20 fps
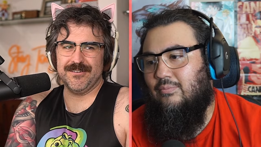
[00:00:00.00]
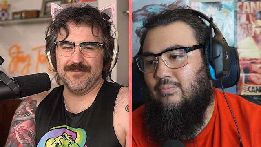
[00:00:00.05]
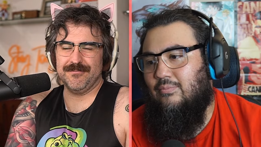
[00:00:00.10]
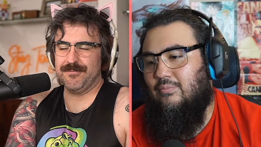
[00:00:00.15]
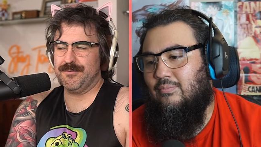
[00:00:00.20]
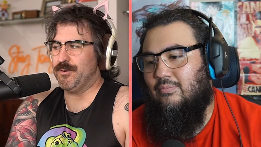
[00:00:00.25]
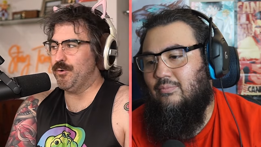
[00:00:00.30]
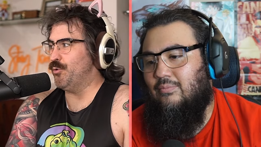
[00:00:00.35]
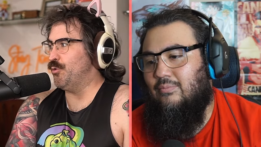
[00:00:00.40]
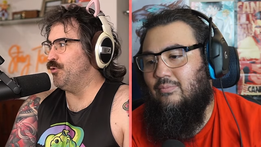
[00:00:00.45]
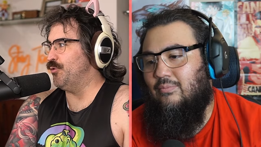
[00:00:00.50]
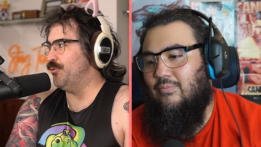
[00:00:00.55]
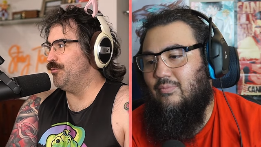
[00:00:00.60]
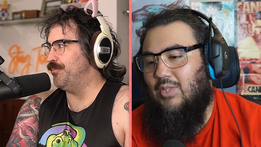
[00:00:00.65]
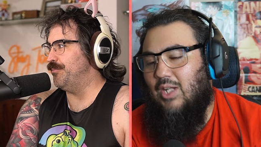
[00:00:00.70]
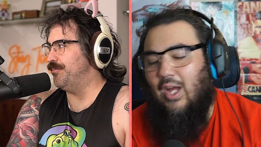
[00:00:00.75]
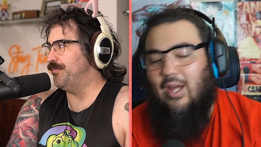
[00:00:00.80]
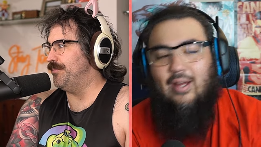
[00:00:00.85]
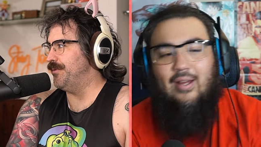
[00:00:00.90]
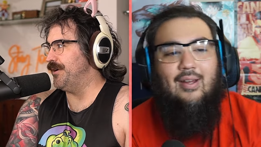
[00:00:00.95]
Speaker 1: Google
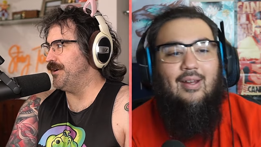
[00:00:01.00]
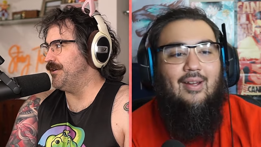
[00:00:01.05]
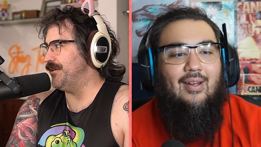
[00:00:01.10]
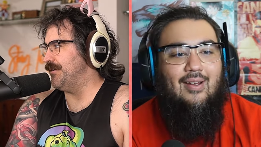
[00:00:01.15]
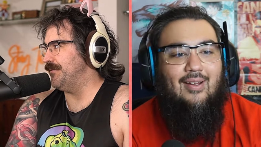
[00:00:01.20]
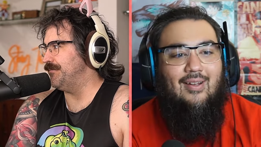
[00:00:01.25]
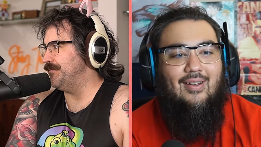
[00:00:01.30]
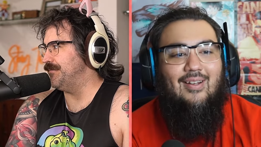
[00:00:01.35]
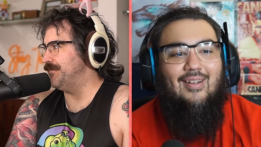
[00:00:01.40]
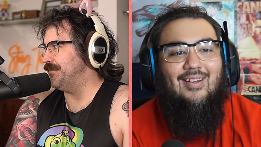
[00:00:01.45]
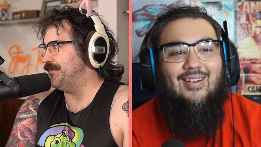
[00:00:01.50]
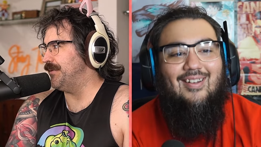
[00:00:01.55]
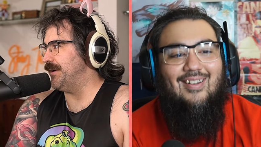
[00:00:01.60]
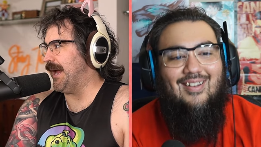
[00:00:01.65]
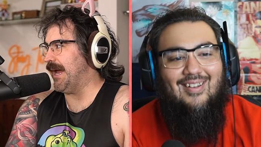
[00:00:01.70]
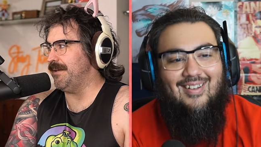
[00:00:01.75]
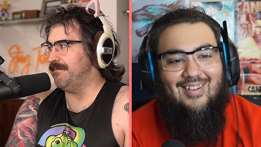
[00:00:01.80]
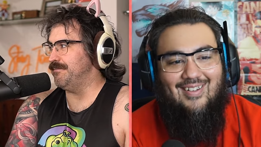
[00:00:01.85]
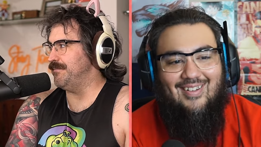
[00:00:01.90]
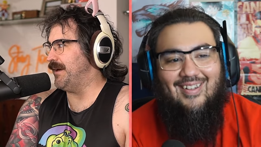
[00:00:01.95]
or your
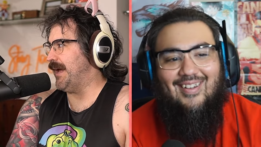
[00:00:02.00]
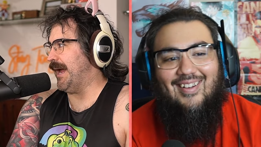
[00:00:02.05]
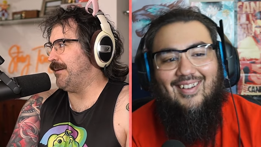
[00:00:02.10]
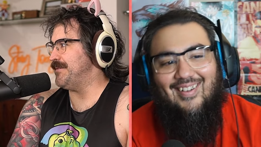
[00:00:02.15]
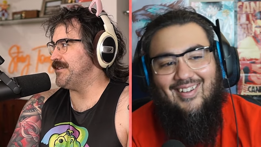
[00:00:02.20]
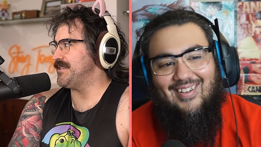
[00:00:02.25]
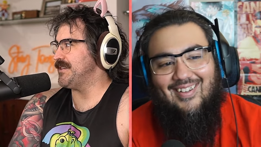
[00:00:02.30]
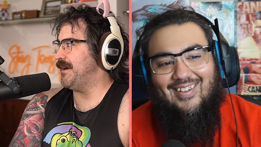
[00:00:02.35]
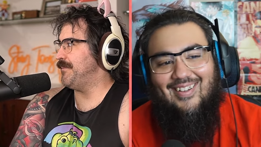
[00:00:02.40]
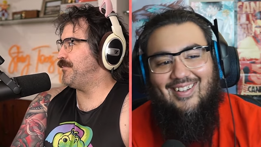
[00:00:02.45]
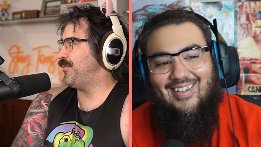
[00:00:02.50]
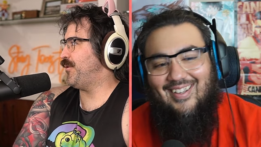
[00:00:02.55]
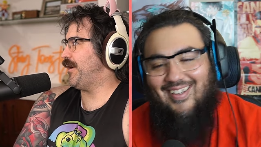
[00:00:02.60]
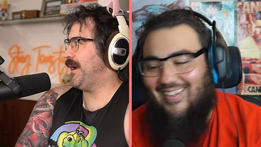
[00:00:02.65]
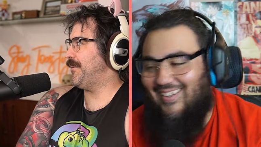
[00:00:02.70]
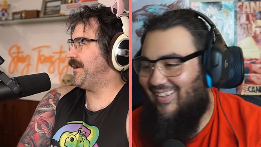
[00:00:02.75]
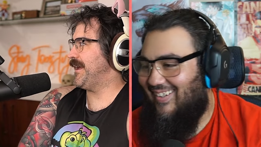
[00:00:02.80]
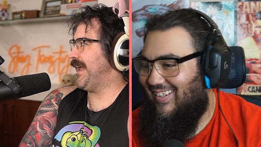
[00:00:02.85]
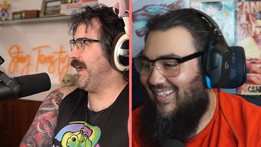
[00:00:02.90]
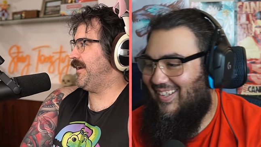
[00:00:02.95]
Amazon Prime
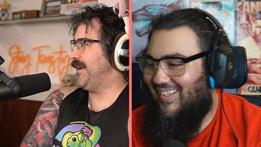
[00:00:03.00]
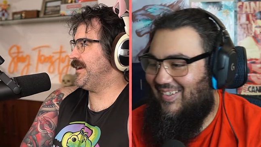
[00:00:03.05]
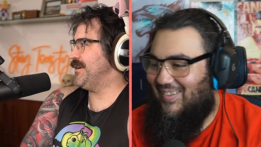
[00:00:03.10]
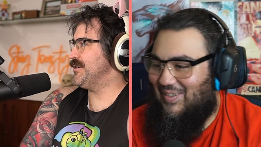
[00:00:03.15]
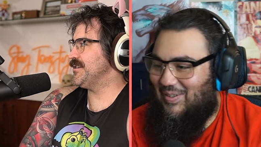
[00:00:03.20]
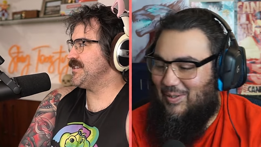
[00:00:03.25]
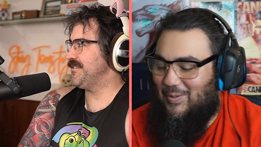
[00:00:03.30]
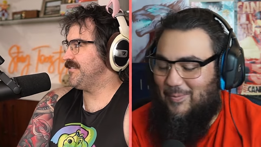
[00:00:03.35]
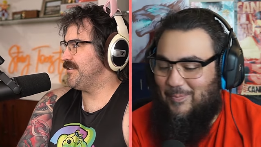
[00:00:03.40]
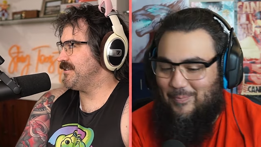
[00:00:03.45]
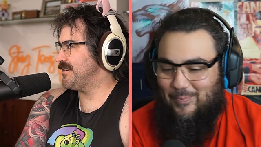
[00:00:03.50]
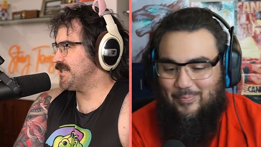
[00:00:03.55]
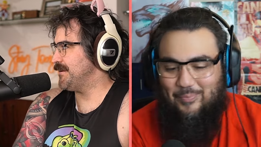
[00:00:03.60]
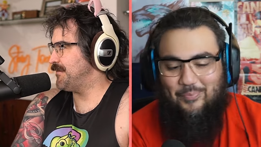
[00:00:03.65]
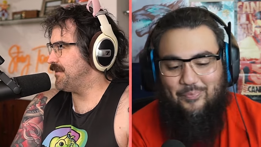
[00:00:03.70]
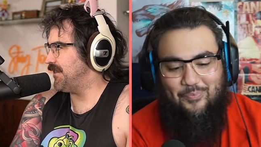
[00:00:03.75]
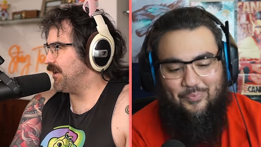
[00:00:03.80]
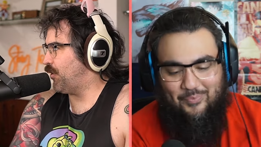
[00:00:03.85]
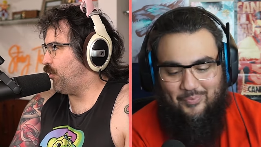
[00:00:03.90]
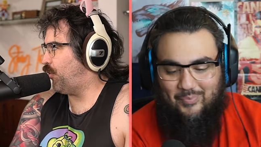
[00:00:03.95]
account hears of it or something in
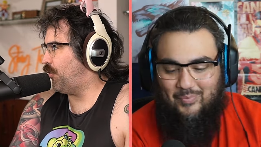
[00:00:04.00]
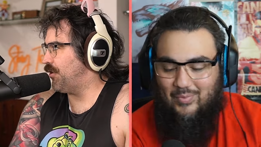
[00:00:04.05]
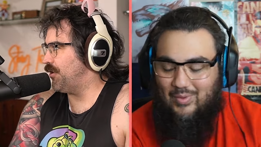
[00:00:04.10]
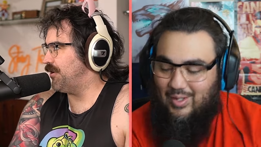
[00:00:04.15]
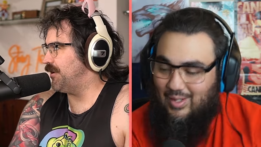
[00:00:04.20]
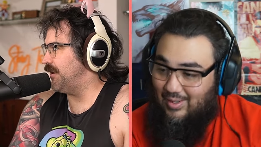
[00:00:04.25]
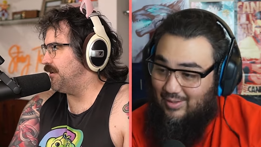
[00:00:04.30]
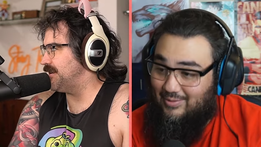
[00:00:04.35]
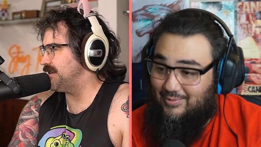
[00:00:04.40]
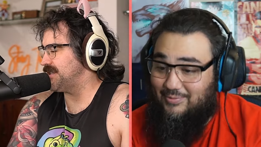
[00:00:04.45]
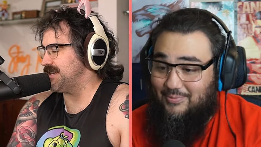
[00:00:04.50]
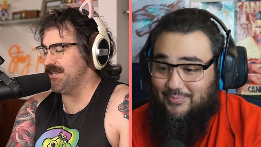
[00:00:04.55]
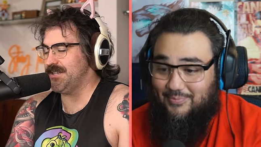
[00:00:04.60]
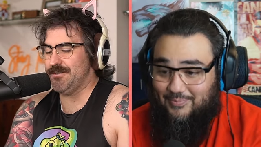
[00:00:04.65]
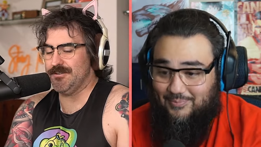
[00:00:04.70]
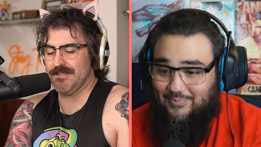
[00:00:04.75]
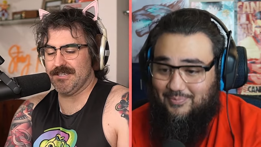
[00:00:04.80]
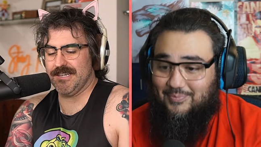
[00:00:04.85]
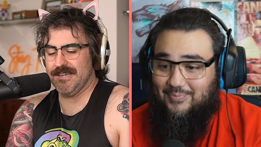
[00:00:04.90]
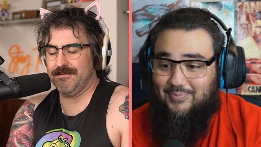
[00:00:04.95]
the corner, and all of a sudden you
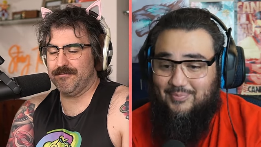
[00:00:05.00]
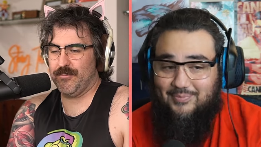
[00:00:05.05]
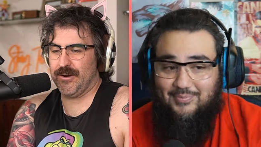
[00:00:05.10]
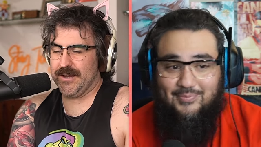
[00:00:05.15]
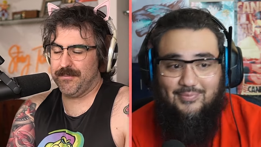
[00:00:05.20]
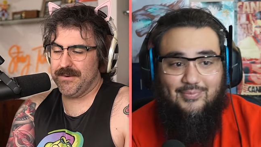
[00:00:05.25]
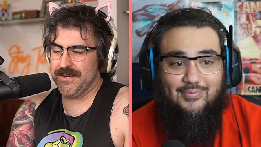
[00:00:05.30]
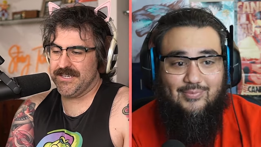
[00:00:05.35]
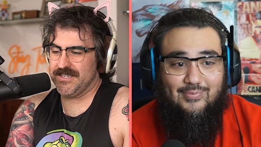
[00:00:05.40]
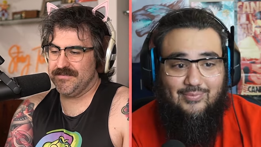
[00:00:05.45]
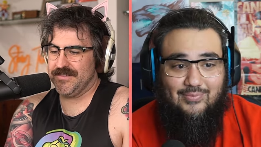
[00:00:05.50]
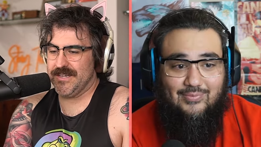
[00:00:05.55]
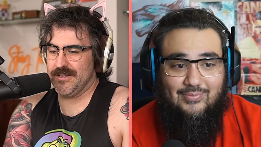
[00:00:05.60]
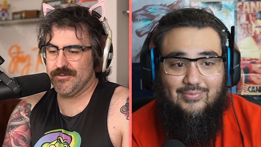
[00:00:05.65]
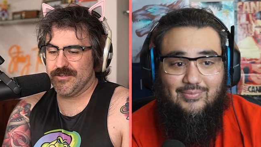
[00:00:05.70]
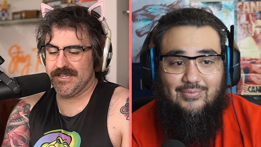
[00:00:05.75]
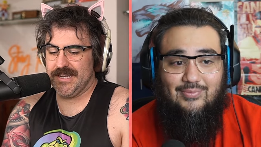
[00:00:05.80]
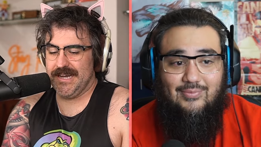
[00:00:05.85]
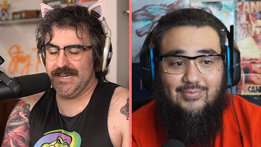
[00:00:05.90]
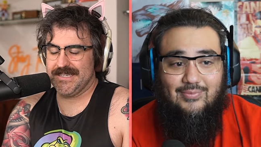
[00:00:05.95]
just get recommended his videos
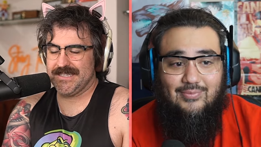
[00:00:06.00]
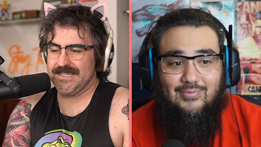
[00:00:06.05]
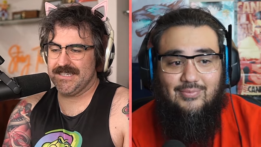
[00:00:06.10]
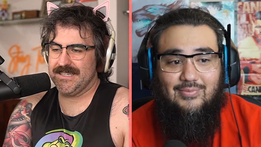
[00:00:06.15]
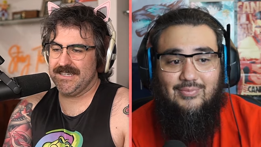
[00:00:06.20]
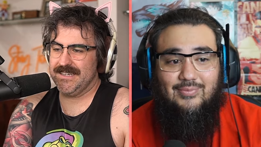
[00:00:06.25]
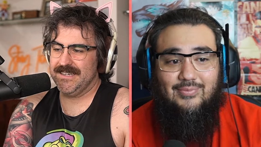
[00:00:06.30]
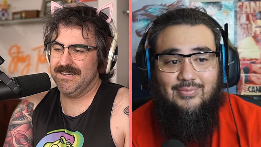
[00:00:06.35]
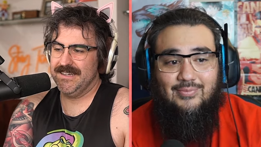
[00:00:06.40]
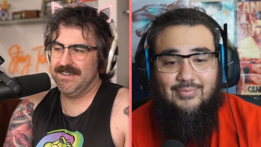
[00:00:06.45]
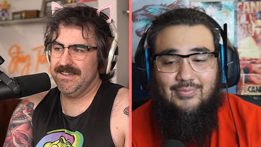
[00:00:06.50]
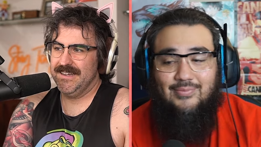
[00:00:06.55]
constantly,